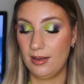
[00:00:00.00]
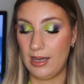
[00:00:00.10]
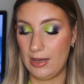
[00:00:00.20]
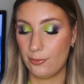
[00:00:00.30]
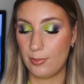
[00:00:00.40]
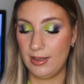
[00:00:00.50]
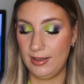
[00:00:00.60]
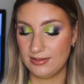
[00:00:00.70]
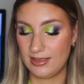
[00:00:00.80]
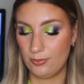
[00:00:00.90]
have on my
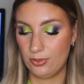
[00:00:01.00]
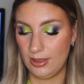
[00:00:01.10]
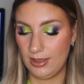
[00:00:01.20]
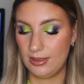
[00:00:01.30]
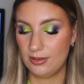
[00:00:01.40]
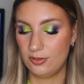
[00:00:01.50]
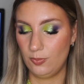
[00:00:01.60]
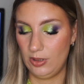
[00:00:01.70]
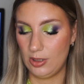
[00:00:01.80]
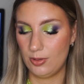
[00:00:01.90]
list that I would like to
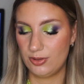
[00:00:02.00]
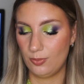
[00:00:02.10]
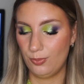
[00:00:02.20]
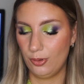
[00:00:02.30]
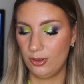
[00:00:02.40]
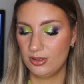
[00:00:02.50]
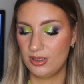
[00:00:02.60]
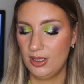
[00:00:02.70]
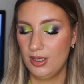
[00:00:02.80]
pick up at some point.